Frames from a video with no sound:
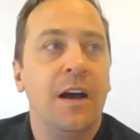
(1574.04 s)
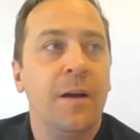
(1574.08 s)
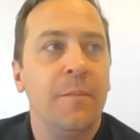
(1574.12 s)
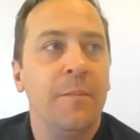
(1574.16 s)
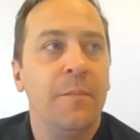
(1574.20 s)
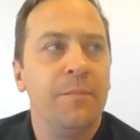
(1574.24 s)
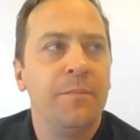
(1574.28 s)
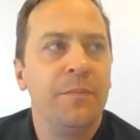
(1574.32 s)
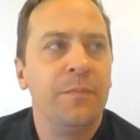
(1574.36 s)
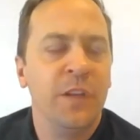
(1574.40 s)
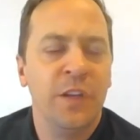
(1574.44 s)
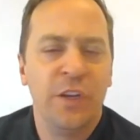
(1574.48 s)

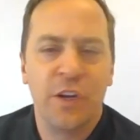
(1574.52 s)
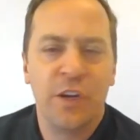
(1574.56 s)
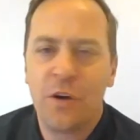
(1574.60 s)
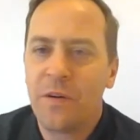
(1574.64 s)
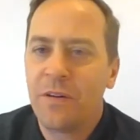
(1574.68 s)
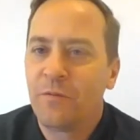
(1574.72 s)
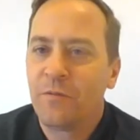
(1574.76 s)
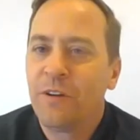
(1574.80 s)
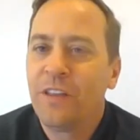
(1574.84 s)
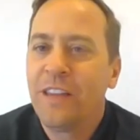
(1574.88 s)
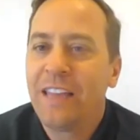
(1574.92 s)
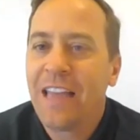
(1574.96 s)
And you
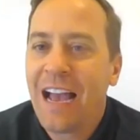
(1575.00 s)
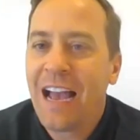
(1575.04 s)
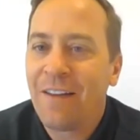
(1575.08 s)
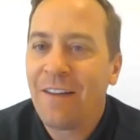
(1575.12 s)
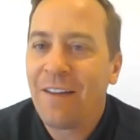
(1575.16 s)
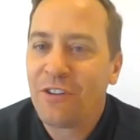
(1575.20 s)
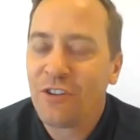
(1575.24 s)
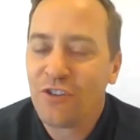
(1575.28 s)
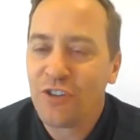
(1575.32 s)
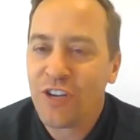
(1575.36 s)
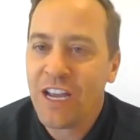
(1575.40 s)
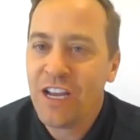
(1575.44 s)
don't really
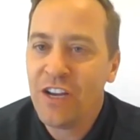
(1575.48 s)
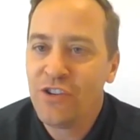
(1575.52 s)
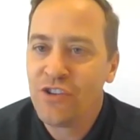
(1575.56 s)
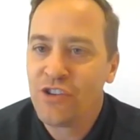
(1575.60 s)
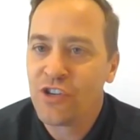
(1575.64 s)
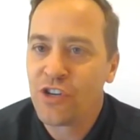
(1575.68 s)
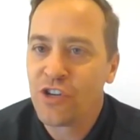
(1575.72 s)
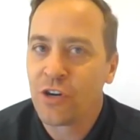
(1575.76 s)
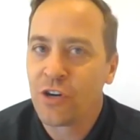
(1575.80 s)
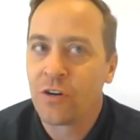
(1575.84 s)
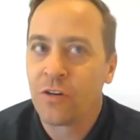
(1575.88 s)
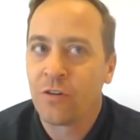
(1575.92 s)
have to
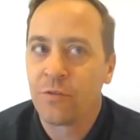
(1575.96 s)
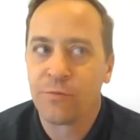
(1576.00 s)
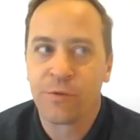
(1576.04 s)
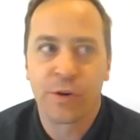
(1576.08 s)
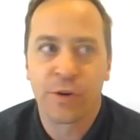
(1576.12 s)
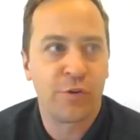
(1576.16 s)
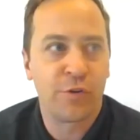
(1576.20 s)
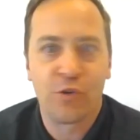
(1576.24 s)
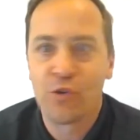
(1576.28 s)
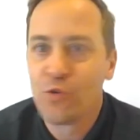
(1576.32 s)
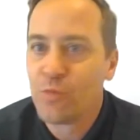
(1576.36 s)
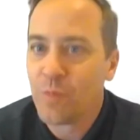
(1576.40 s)
change your
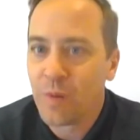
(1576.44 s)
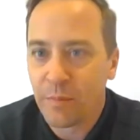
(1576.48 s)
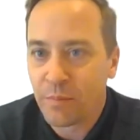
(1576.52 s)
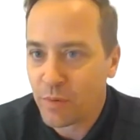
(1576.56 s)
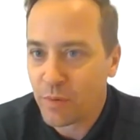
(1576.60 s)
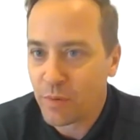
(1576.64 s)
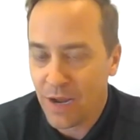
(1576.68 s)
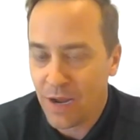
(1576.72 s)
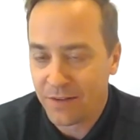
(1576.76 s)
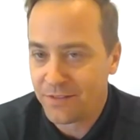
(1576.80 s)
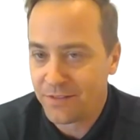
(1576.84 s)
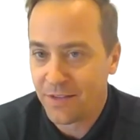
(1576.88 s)
recruitment
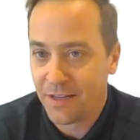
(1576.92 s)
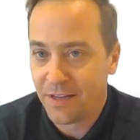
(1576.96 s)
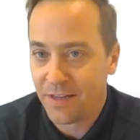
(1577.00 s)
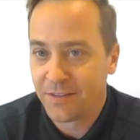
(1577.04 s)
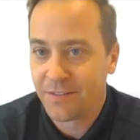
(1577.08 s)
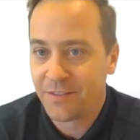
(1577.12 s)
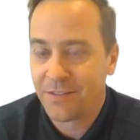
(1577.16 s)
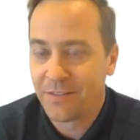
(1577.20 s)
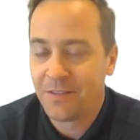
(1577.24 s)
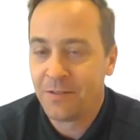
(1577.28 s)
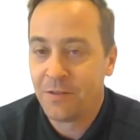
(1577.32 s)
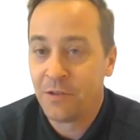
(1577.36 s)

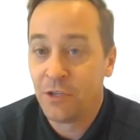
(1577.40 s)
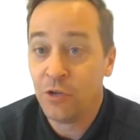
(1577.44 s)
process.